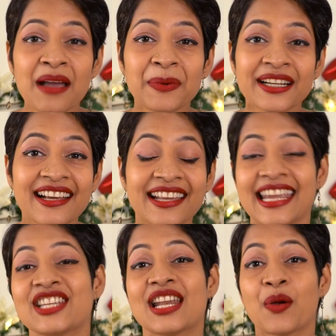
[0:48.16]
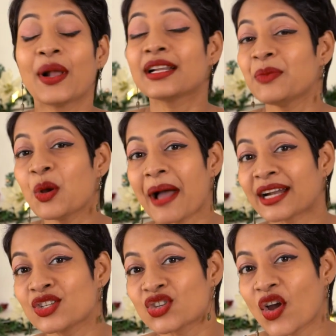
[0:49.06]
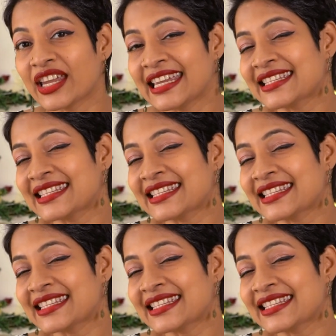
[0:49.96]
Aparna Ganesh and I welcome you back to JoyGeeks.